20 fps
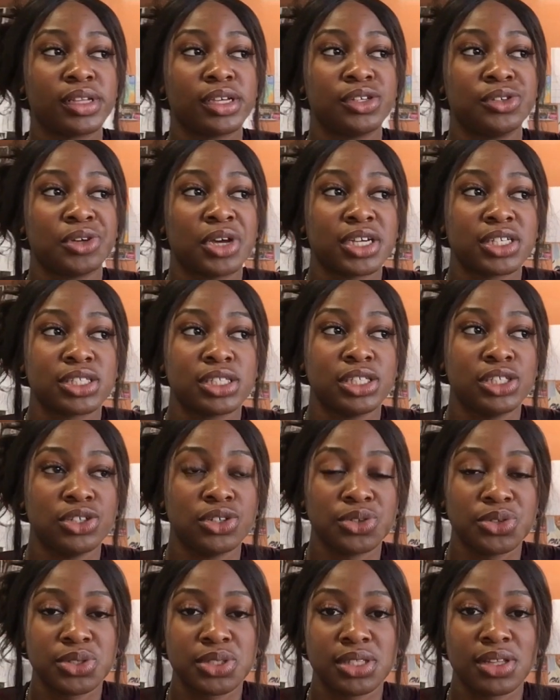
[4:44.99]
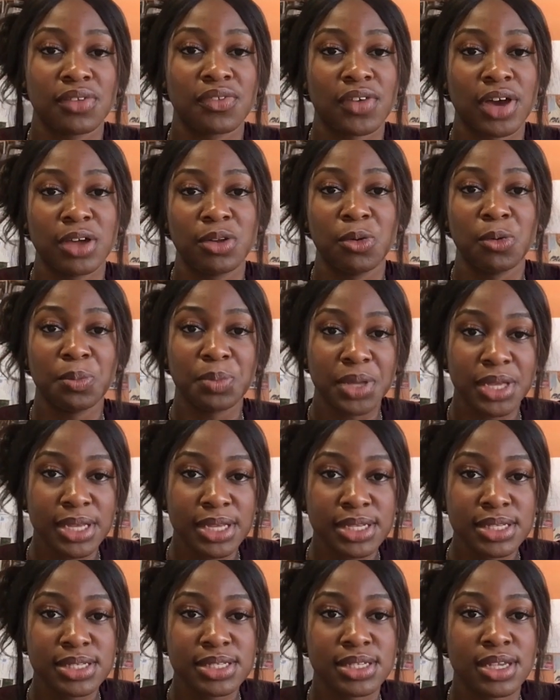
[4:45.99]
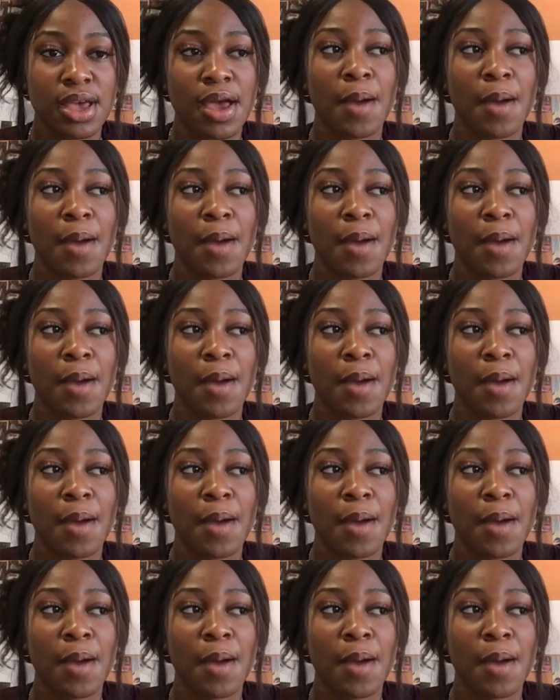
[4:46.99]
you actually use in the final piece,